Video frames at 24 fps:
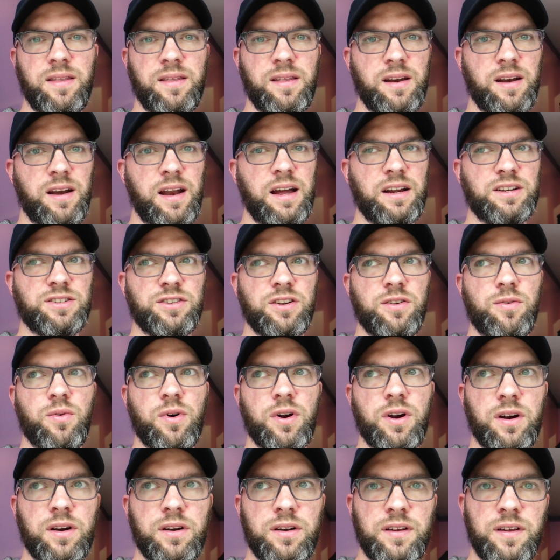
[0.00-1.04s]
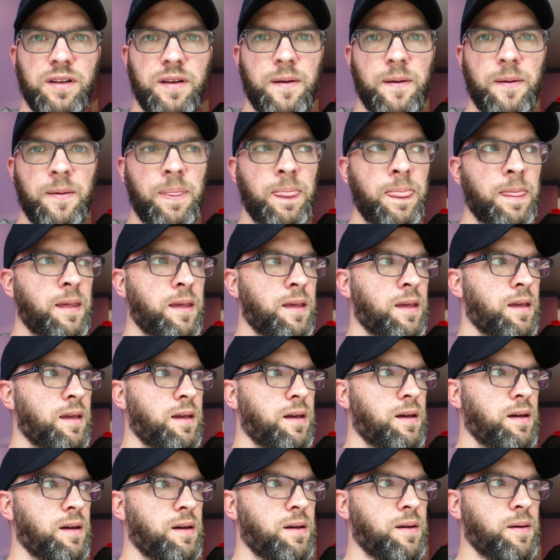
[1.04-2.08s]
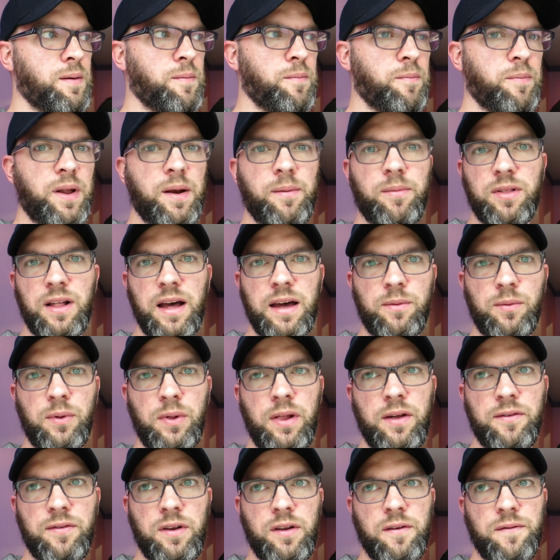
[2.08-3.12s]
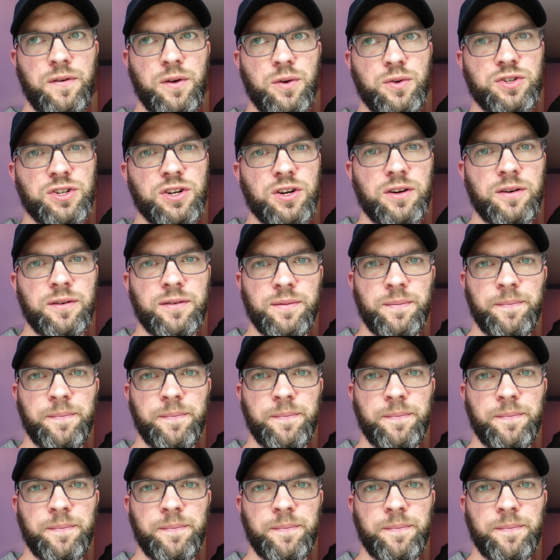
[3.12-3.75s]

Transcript: that it actually worked. But I'm glad we live in the future.